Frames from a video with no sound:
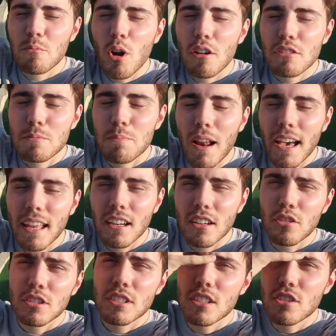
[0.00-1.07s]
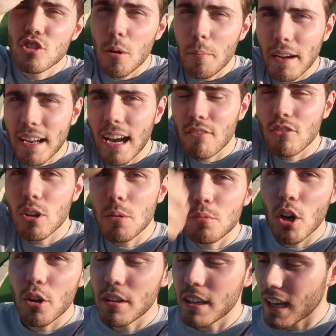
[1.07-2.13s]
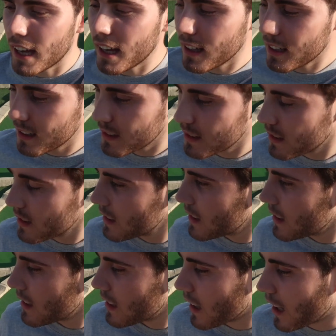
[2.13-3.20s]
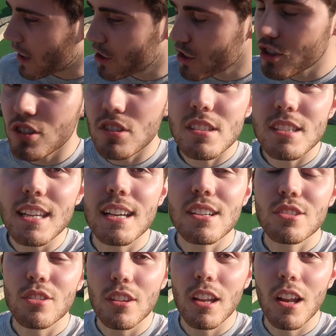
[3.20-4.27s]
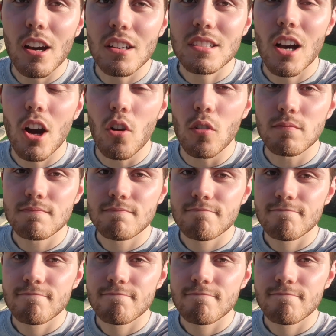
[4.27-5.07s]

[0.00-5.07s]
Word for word: Whilst playing, I also dropped my camera and broke it. I just got six on the last hole.